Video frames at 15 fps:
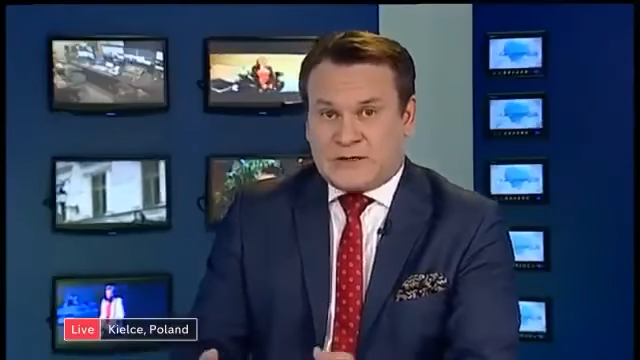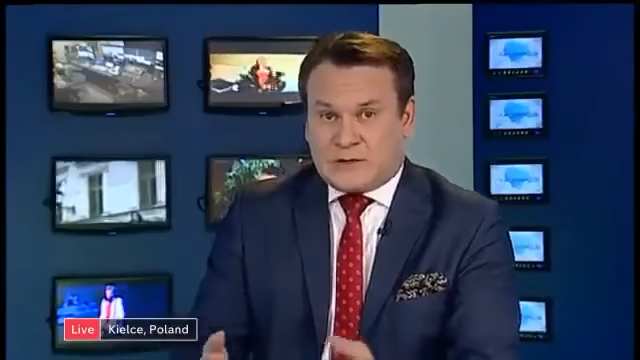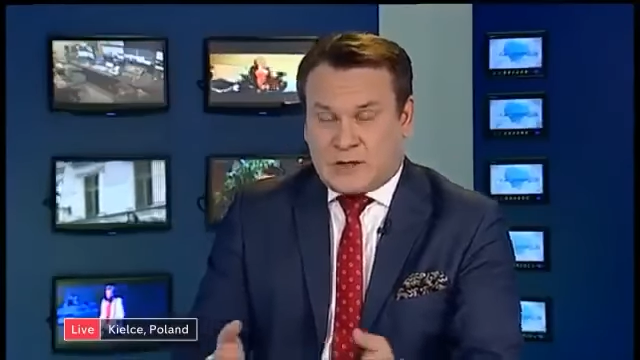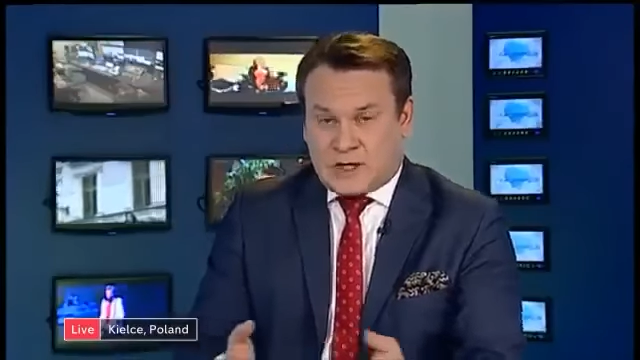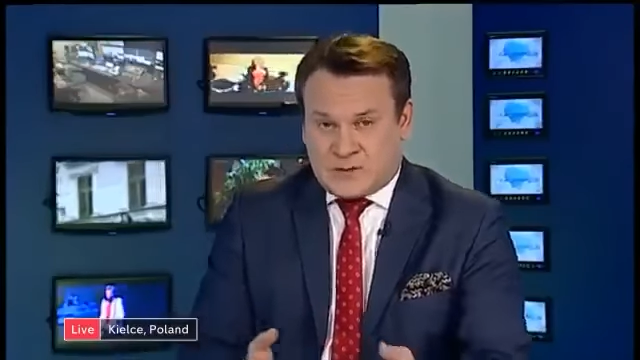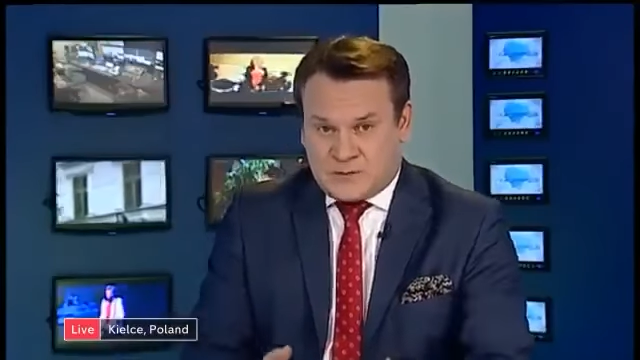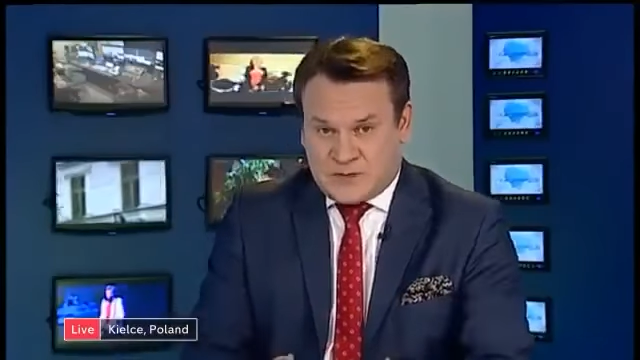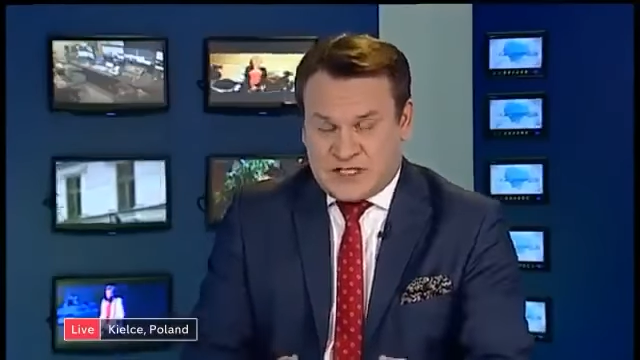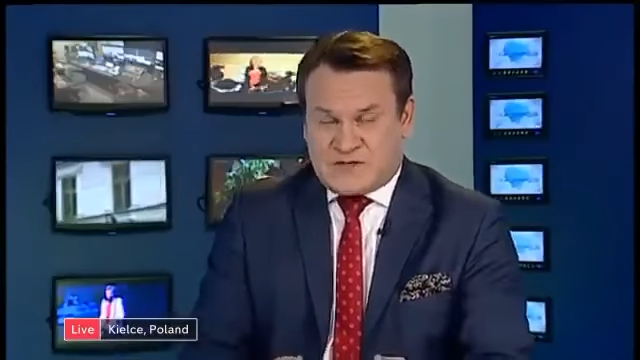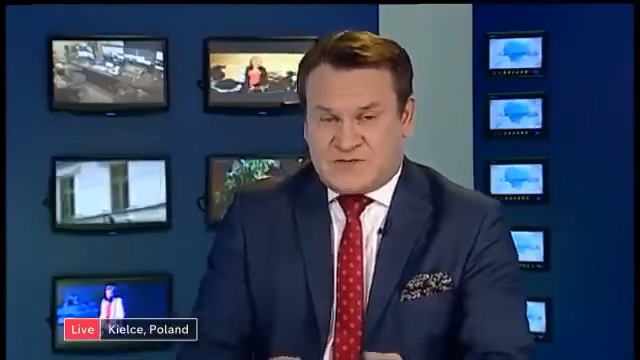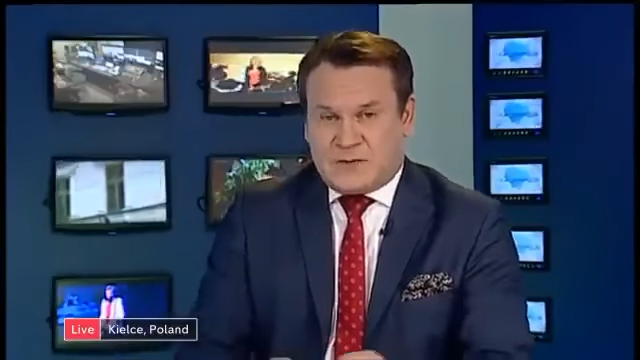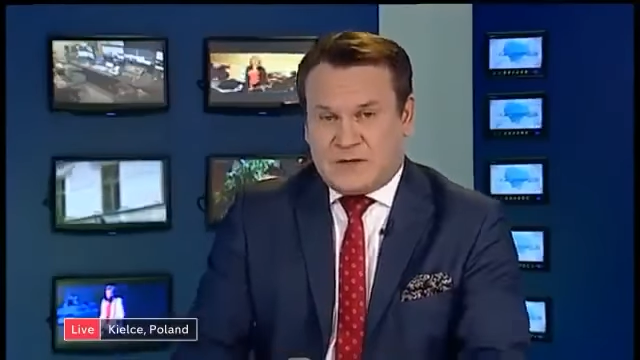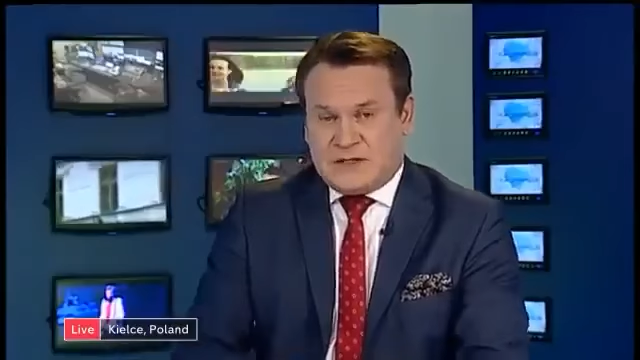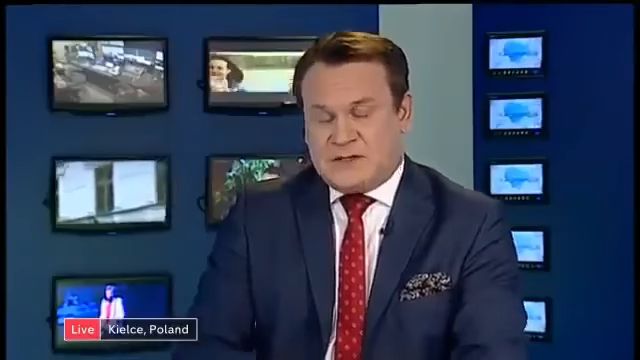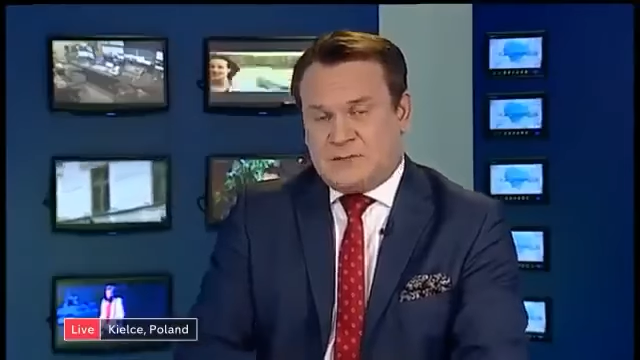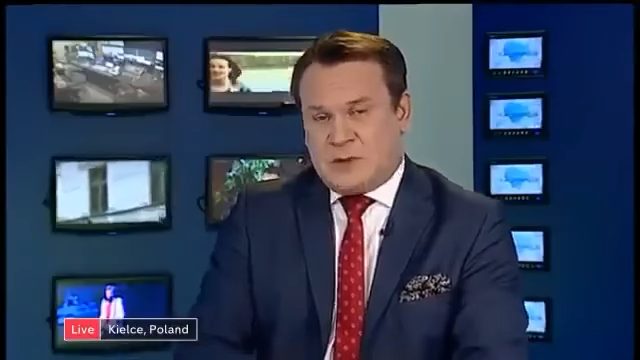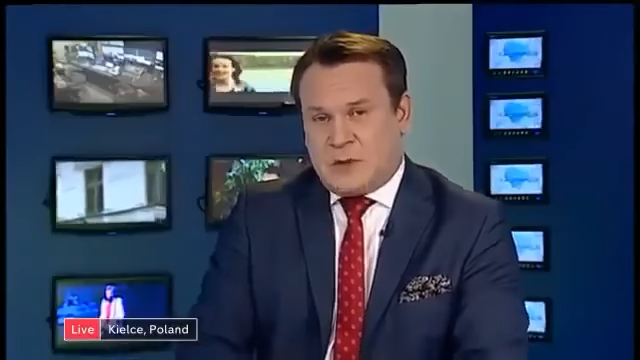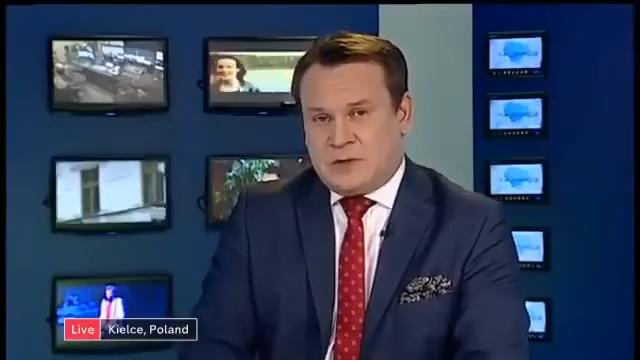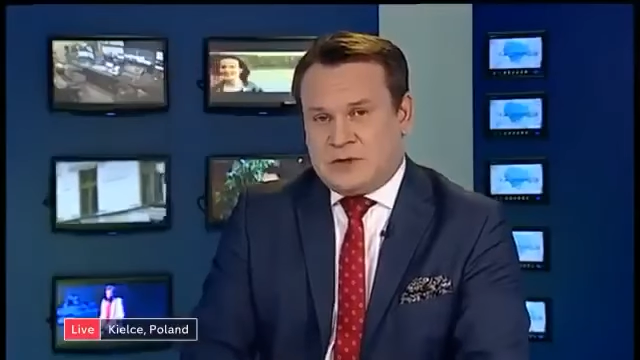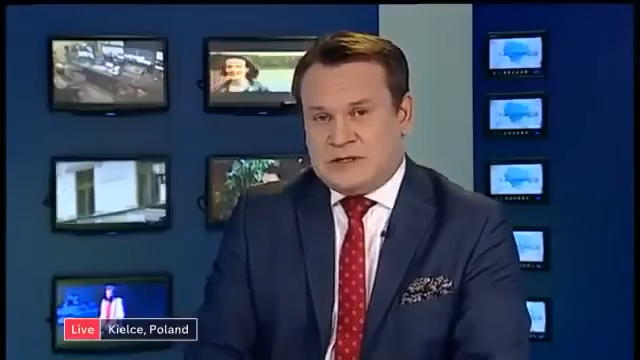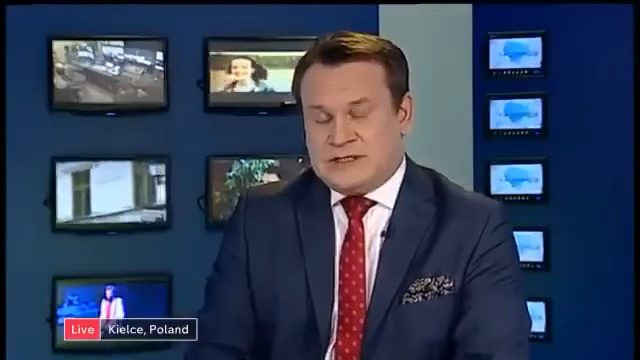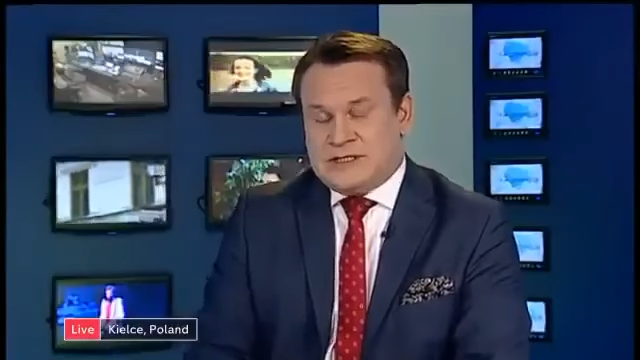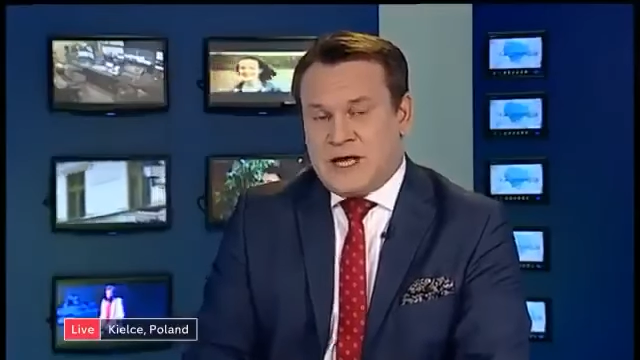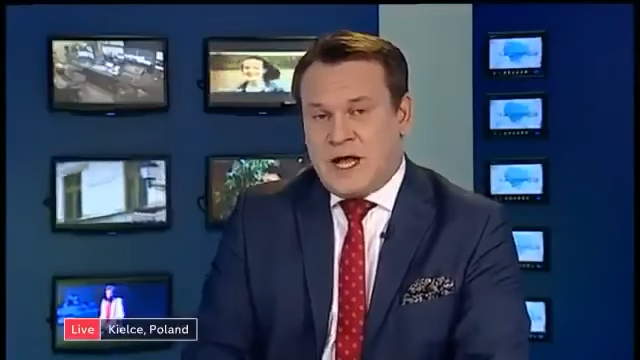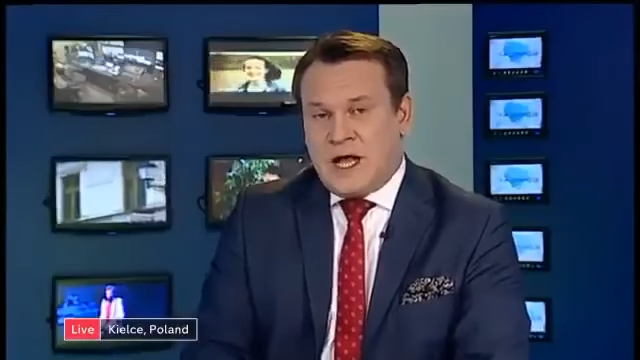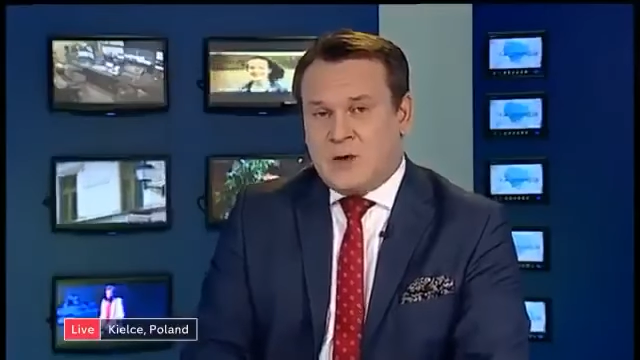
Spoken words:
who are peaceful in Poland.